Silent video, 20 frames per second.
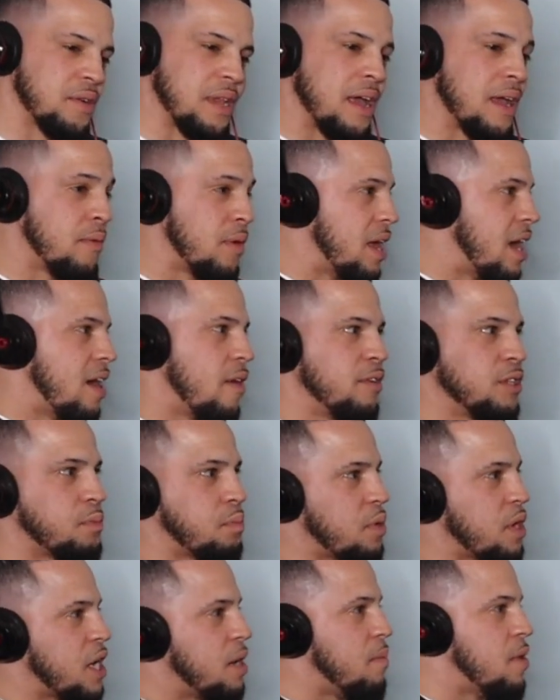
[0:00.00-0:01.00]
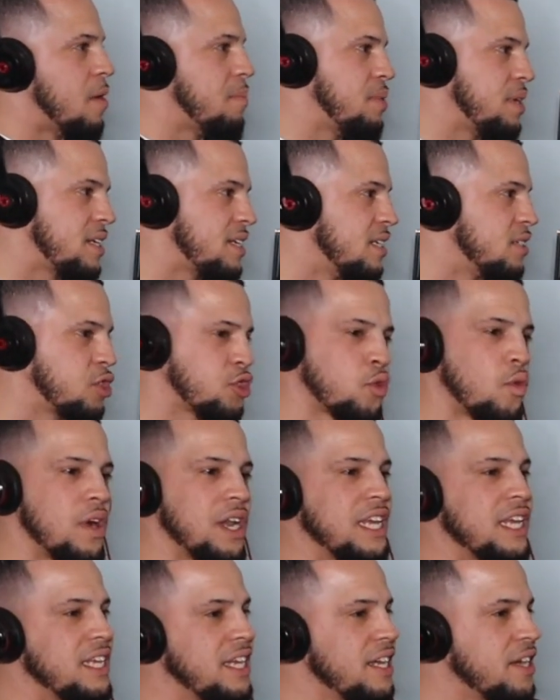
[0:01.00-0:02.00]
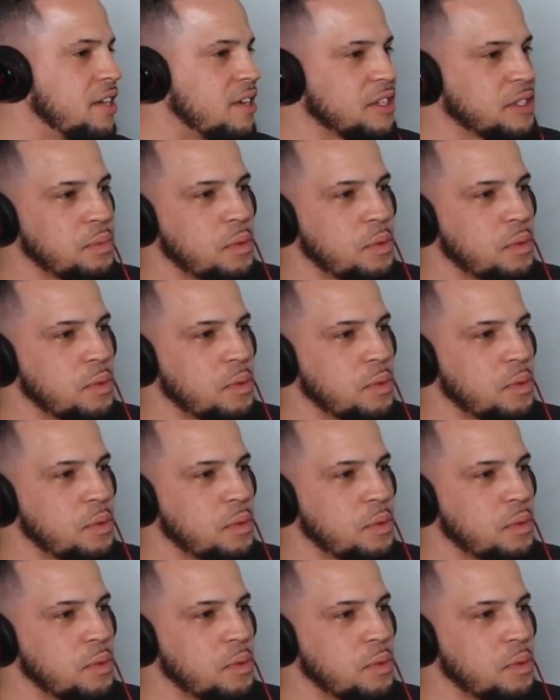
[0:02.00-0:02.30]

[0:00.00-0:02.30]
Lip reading: like I always bring him up because 20 years,